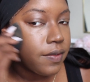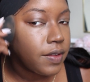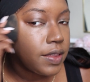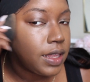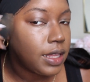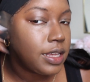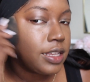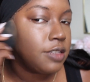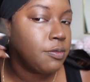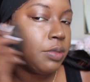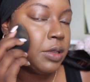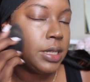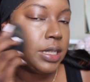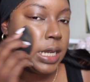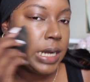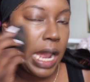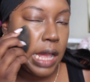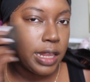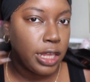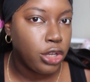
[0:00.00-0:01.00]
everything is
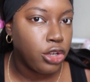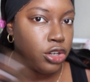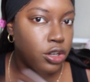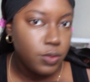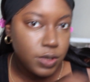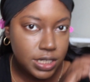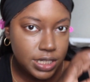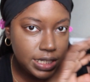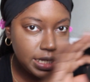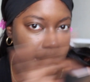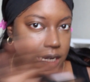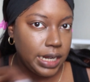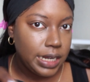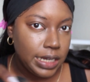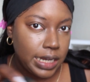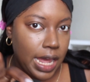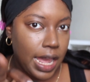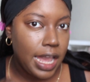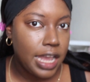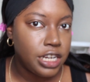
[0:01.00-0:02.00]
blended out. Like, you don't want to see any
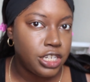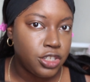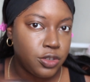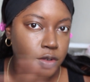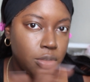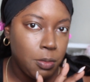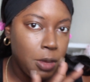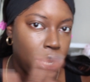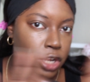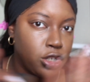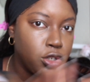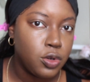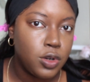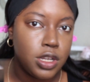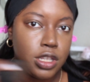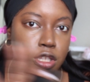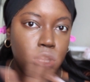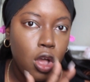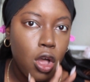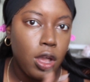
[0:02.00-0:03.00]
lines. You want to make sure
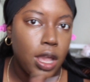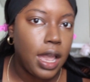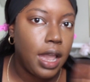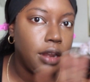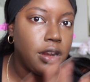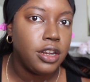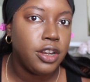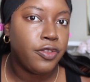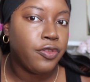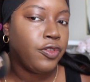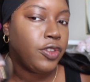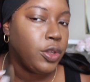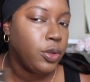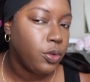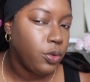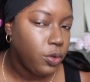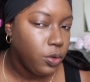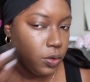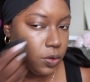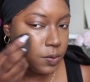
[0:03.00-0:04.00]
it's all kind of
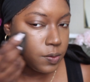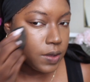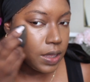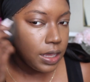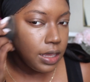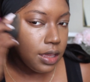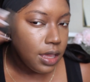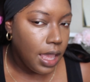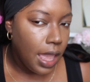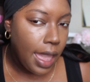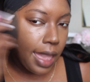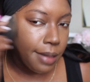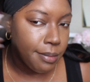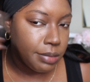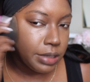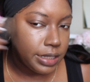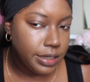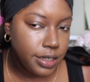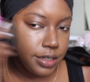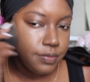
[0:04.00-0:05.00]
diffused and
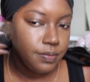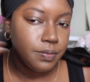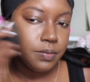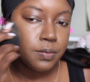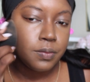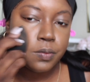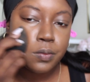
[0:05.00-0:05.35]
blended.